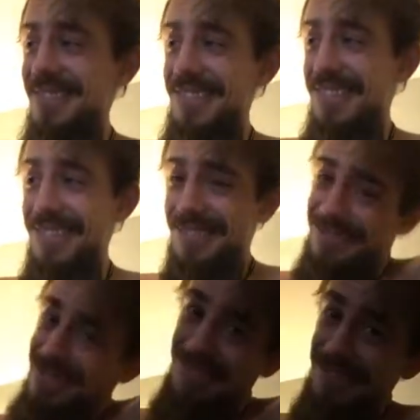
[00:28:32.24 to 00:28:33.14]
Dude,
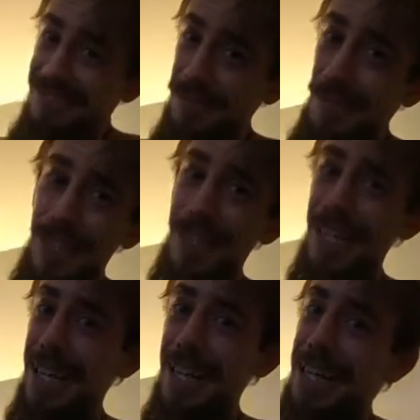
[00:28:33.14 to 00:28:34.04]
I mean, you're
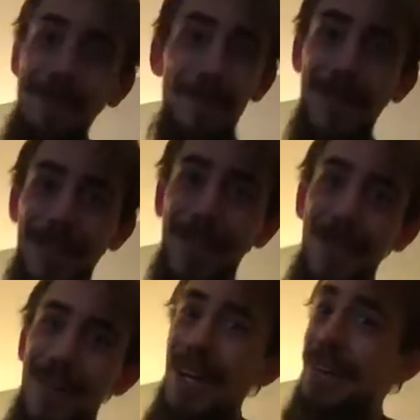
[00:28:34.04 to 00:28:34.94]
going to end up where you're
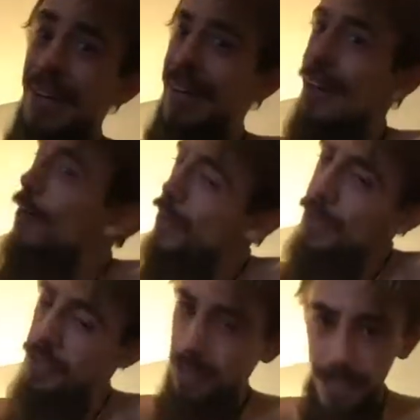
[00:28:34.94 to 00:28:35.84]
going anyway. All
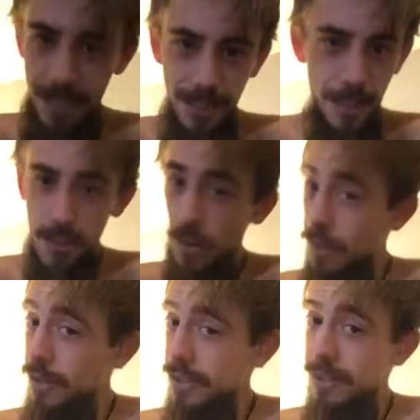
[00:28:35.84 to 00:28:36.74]
roads lead to the
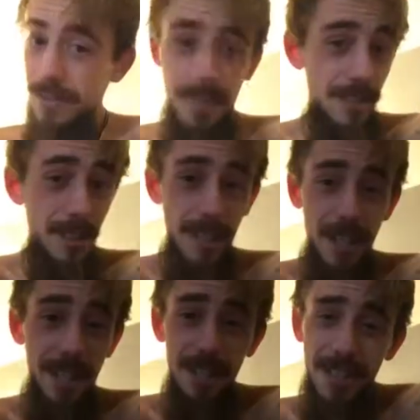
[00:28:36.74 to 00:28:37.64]
source. We know
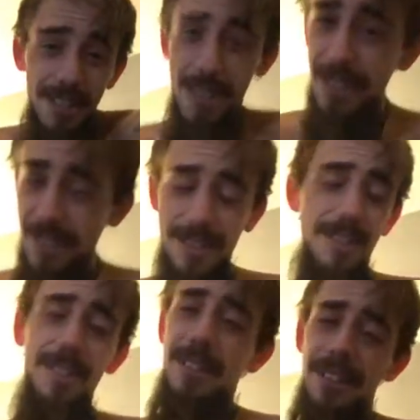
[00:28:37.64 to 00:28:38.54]
that.
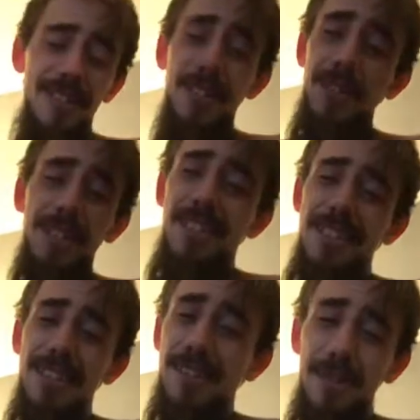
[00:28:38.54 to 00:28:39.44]
All roads lead
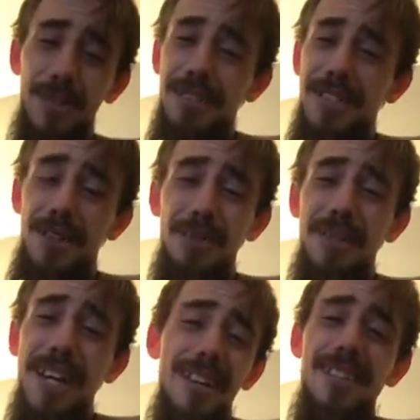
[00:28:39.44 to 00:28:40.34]
to the source. It don't
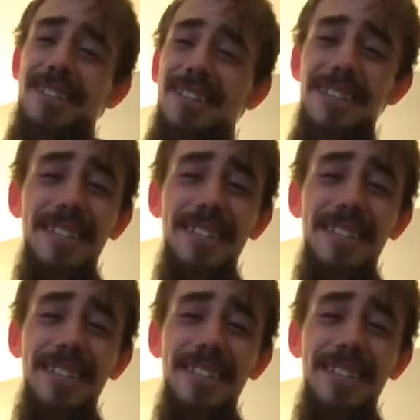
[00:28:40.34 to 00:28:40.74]
matter.